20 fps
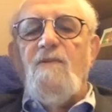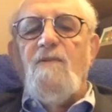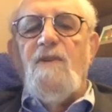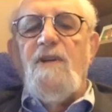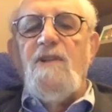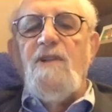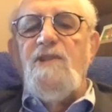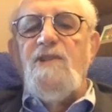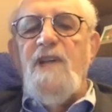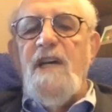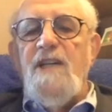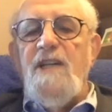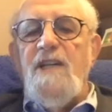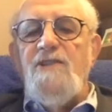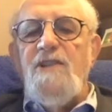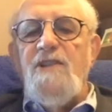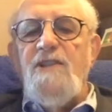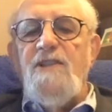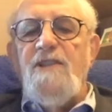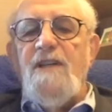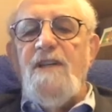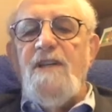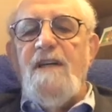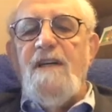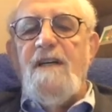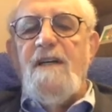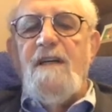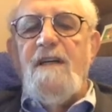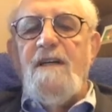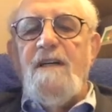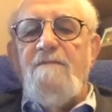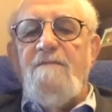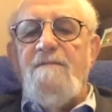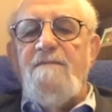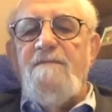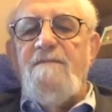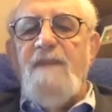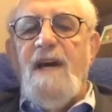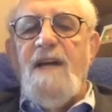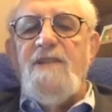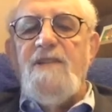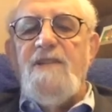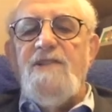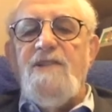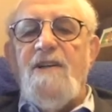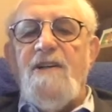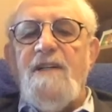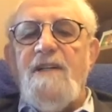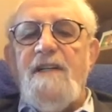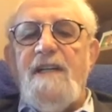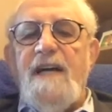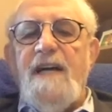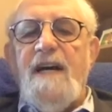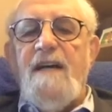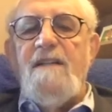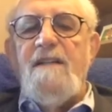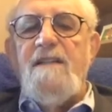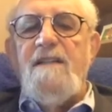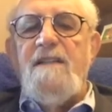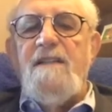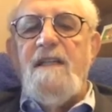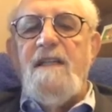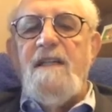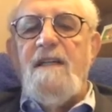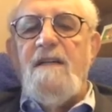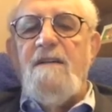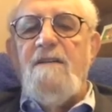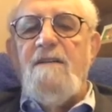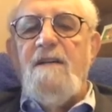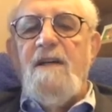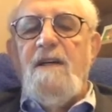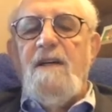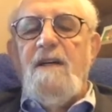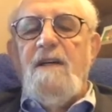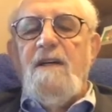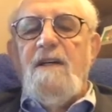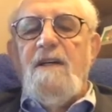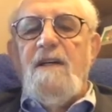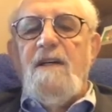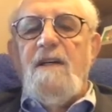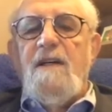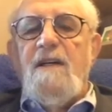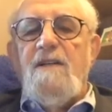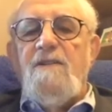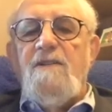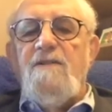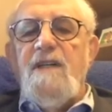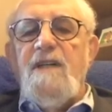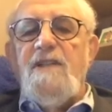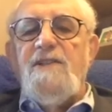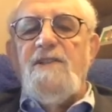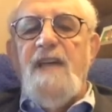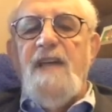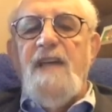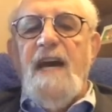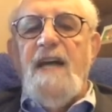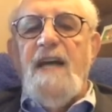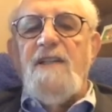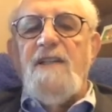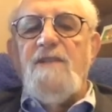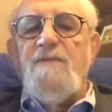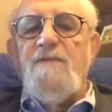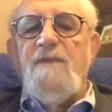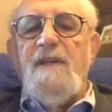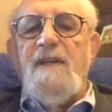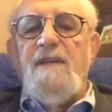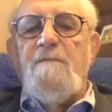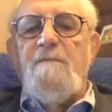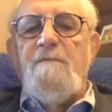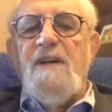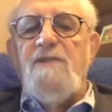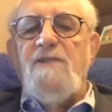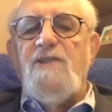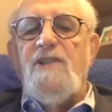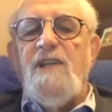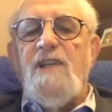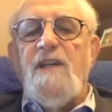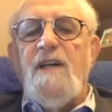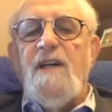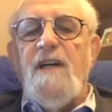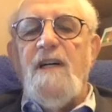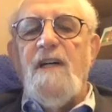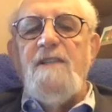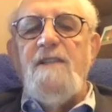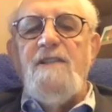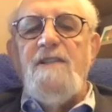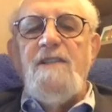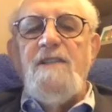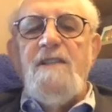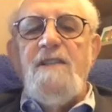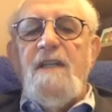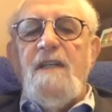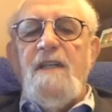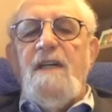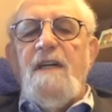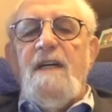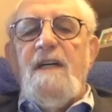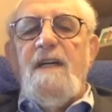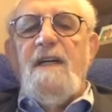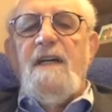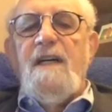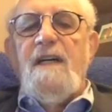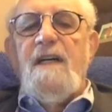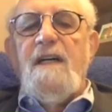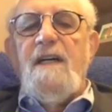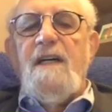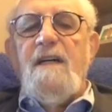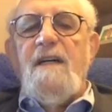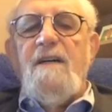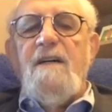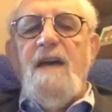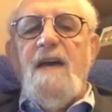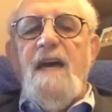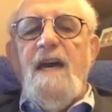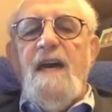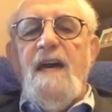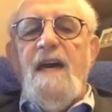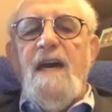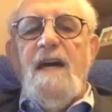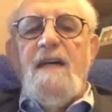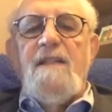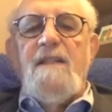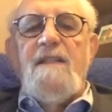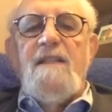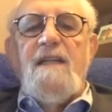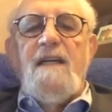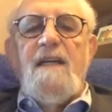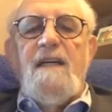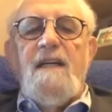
world changes. I started out doing SAS with punched cards, and